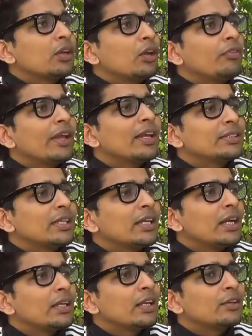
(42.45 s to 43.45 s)
on
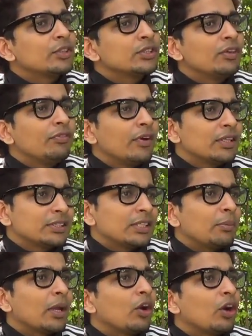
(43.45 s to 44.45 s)
VLSI and that was the first
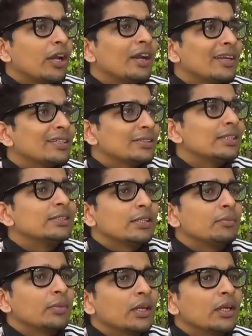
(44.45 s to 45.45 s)
time I got interest in
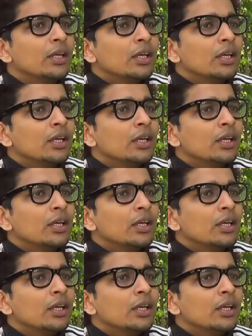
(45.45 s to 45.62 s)
something.